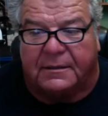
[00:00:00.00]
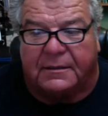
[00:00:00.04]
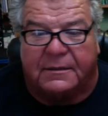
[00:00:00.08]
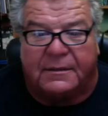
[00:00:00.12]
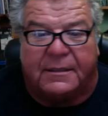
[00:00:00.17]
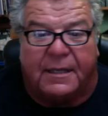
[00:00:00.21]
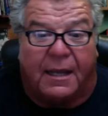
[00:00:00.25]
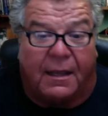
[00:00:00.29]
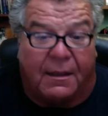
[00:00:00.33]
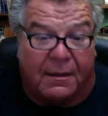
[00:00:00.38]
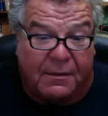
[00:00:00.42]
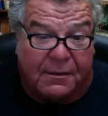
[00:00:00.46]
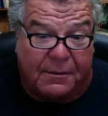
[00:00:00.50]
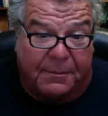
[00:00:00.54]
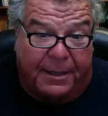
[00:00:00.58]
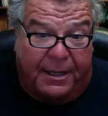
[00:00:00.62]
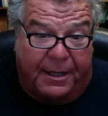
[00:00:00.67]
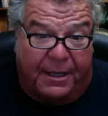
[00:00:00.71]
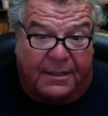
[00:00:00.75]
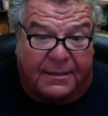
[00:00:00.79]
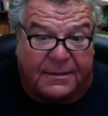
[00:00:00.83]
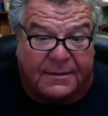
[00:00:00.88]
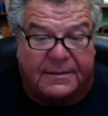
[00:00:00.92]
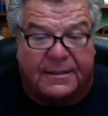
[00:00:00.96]
calico
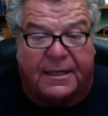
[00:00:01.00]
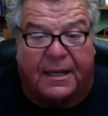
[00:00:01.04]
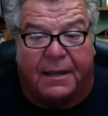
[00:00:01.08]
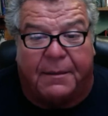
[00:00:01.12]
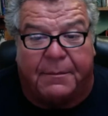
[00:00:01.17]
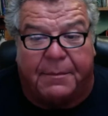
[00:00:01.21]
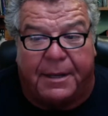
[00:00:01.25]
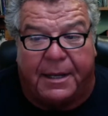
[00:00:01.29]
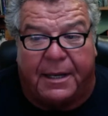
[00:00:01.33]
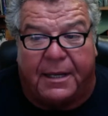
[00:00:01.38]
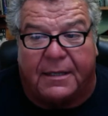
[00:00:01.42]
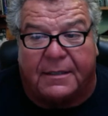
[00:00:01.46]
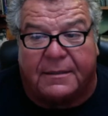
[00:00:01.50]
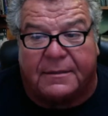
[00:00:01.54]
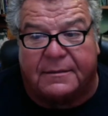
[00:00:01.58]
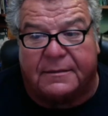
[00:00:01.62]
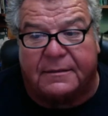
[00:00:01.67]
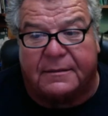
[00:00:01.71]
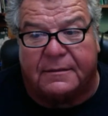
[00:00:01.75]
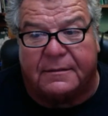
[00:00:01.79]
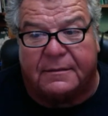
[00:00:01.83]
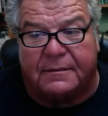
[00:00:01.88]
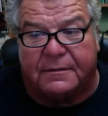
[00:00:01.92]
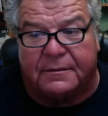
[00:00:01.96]
bass, sand bass,
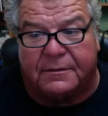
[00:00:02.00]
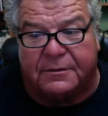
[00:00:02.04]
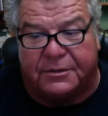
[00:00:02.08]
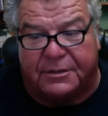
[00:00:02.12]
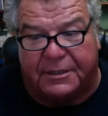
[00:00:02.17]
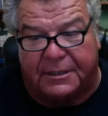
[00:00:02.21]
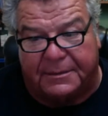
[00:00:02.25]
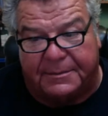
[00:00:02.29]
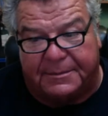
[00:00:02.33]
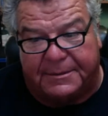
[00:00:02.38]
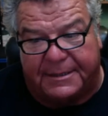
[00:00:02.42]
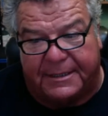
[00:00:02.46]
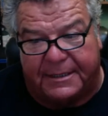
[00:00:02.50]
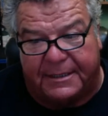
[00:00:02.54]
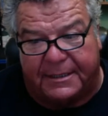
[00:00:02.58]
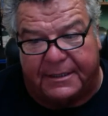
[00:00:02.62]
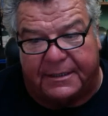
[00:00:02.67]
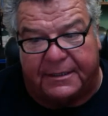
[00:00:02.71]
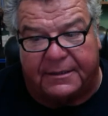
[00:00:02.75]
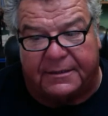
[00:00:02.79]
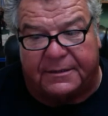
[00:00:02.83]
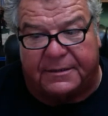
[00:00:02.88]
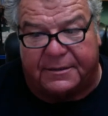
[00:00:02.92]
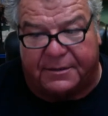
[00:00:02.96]
sheep's
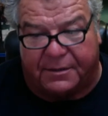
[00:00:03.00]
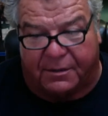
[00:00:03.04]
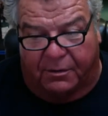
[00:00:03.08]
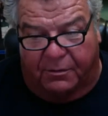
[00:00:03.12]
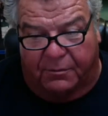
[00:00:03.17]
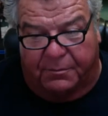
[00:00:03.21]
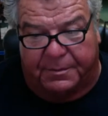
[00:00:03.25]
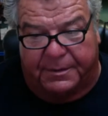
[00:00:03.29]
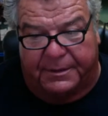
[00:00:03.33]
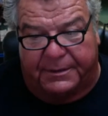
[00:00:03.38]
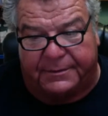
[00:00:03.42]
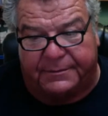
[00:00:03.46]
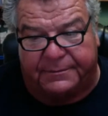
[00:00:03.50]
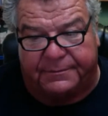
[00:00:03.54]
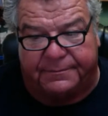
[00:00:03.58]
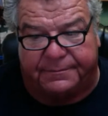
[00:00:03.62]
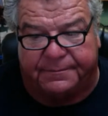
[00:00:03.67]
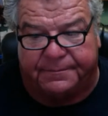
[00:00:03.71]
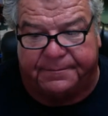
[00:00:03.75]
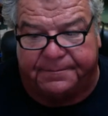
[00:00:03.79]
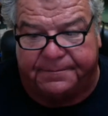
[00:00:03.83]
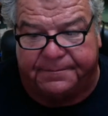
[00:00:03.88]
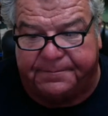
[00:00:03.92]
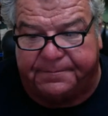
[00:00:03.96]
head, sculpin,
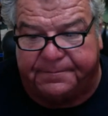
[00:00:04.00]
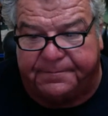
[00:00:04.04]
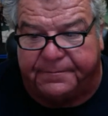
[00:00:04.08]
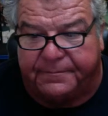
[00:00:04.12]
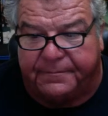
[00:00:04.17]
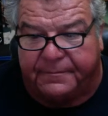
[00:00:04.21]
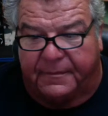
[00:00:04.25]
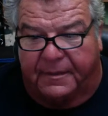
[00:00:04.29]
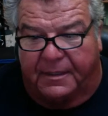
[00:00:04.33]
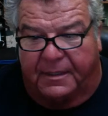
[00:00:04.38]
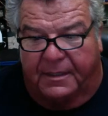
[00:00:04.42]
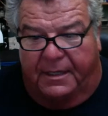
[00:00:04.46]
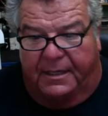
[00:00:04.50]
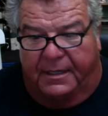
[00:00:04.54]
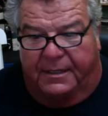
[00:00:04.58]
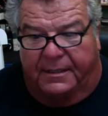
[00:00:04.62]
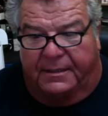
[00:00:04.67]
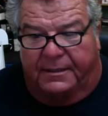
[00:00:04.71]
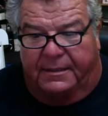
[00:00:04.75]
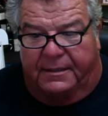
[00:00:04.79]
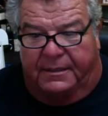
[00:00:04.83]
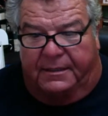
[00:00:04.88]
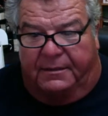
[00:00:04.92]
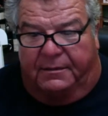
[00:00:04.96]

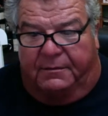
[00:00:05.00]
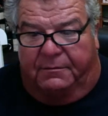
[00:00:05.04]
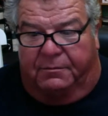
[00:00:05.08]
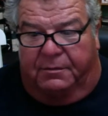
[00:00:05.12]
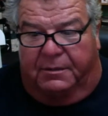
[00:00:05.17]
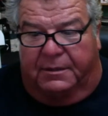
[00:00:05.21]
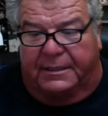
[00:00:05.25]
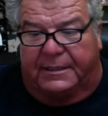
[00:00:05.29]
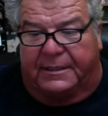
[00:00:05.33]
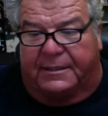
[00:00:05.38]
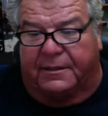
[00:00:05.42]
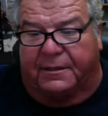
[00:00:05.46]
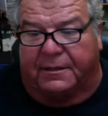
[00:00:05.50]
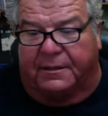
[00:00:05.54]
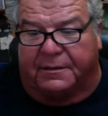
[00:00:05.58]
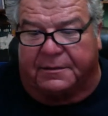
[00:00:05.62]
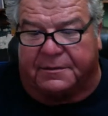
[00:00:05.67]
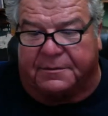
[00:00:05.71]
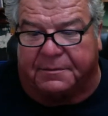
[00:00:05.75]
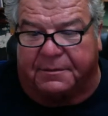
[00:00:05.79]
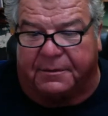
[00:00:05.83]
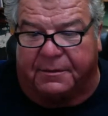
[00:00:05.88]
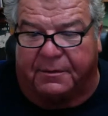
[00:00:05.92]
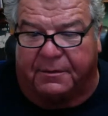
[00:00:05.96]
and really
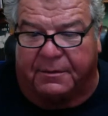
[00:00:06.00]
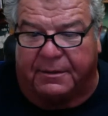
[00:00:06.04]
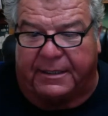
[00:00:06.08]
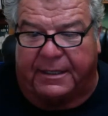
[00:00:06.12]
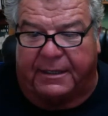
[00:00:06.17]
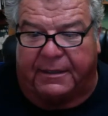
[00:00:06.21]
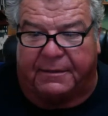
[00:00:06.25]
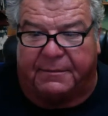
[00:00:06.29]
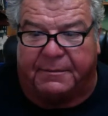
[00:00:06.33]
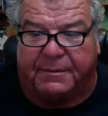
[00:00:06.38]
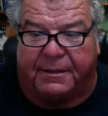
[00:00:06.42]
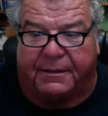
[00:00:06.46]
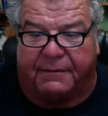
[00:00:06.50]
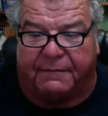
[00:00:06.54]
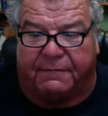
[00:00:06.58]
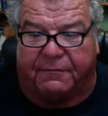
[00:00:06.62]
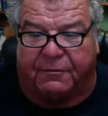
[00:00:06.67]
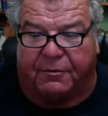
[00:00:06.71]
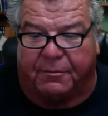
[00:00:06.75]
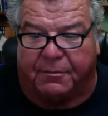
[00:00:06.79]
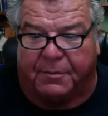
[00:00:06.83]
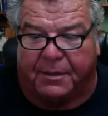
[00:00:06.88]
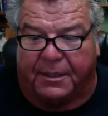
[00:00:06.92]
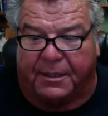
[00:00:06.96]
close. We were only out about
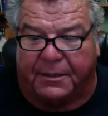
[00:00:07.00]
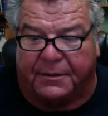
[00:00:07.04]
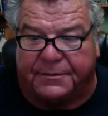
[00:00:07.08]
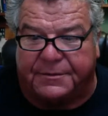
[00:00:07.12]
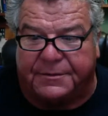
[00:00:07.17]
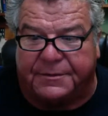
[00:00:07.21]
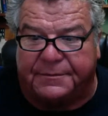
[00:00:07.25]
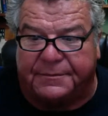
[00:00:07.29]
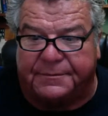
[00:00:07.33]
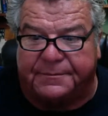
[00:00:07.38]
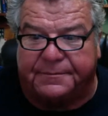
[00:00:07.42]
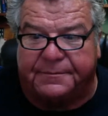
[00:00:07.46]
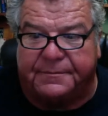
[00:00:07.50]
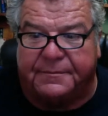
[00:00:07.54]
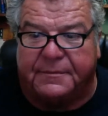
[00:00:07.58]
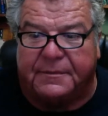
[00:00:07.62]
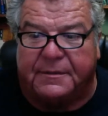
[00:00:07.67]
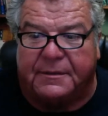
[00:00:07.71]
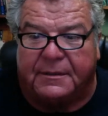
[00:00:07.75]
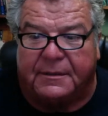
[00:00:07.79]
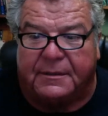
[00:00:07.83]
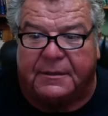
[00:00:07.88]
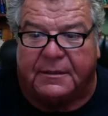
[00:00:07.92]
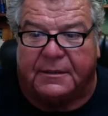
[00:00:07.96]
4 miles.
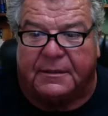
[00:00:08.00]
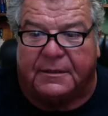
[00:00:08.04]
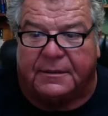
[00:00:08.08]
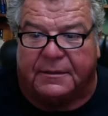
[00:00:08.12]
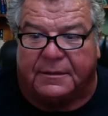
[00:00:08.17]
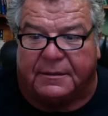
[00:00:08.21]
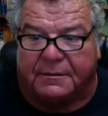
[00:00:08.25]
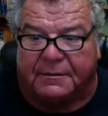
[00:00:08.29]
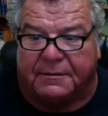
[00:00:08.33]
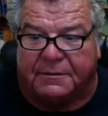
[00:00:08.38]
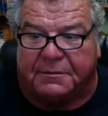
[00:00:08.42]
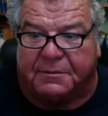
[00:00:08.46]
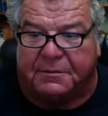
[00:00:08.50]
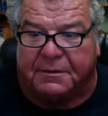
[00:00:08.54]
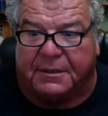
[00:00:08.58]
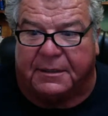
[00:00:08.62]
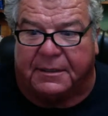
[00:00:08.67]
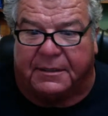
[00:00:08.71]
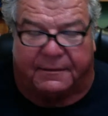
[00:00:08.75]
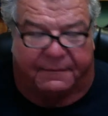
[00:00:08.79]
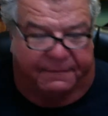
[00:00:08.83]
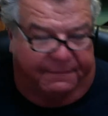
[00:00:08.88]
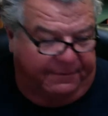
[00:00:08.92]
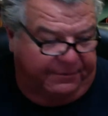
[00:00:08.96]
So it was really
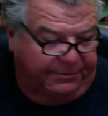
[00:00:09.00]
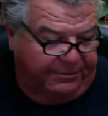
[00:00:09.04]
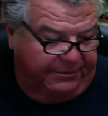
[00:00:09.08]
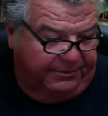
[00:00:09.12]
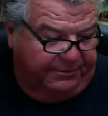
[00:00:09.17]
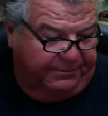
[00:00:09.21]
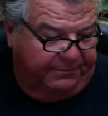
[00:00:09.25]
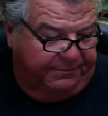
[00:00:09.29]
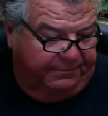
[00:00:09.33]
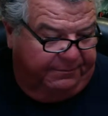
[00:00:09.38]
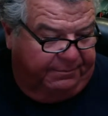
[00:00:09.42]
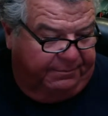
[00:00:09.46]
good fishing.